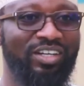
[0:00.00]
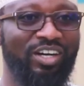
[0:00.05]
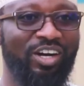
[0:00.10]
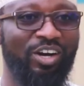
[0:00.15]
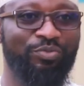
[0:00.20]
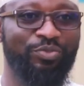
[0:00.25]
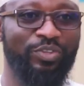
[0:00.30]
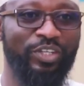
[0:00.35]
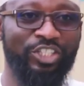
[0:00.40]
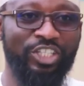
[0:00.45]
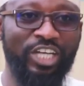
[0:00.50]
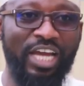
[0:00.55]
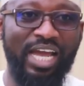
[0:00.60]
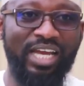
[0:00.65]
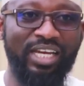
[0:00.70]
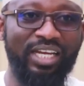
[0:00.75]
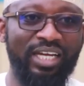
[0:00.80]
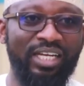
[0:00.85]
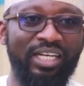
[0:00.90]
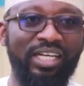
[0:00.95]
Of the
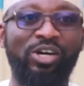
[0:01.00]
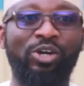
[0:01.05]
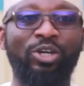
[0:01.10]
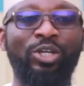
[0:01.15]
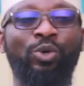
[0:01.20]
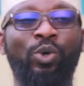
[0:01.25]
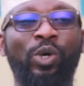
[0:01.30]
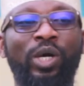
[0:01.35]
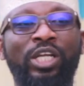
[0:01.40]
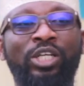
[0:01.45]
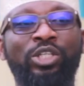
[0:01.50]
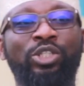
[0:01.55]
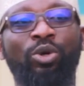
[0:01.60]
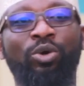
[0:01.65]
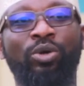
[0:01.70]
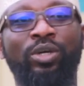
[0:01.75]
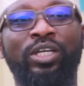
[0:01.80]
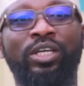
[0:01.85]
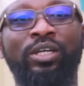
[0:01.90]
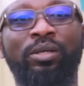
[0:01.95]
child, and they equally
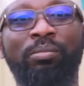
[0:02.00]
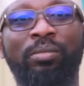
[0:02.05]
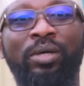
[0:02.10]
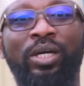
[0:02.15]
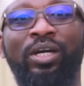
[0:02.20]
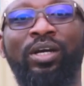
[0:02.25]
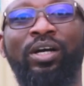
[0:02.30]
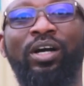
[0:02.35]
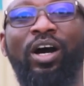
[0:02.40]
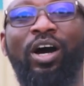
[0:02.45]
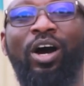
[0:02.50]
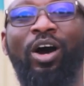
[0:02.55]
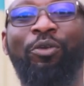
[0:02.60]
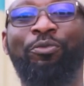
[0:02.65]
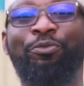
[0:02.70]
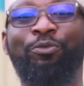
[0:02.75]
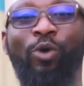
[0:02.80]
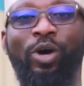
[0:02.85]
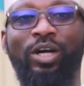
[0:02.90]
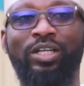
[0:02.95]
told him
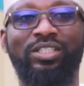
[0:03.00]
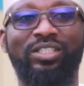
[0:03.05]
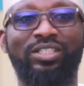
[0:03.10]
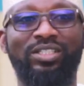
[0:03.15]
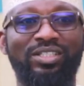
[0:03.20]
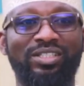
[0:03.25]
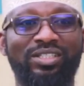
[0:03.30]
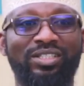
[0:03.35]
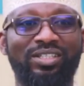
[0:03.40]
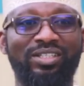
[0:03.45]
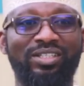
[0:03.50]
of what?